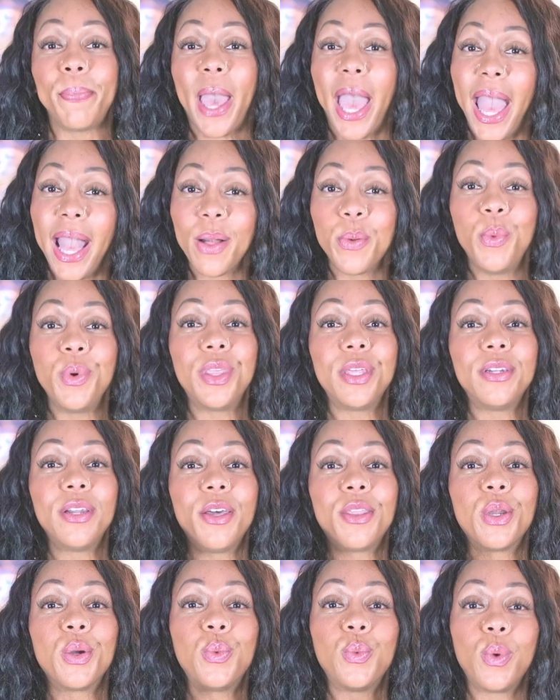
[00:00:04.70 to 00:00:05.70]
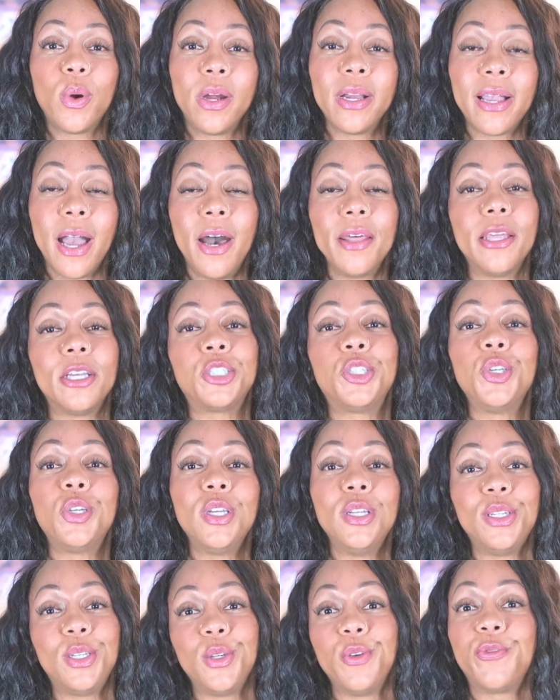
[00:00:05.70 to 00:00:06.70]
back with another workout that you
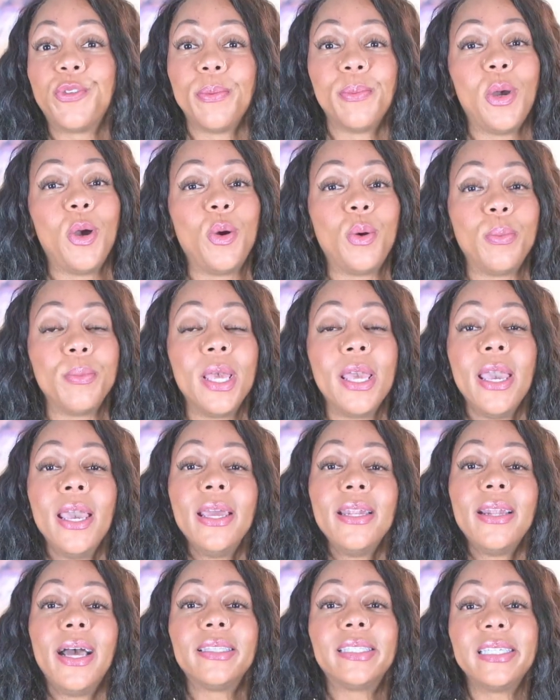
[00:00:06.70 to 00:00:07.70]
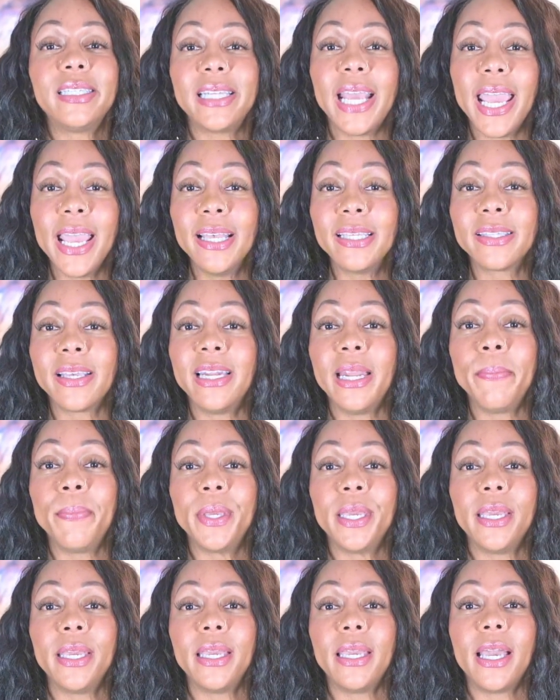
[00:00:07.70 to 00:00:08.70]
can do from home. Now today is going to
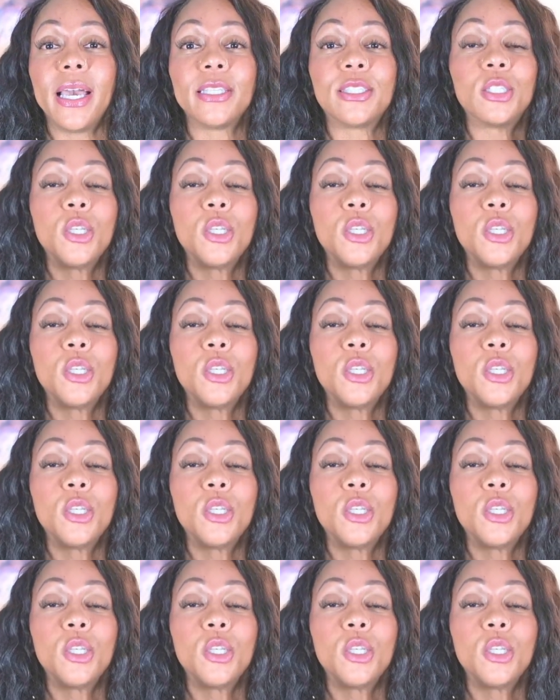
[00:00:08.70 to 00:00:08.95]
be a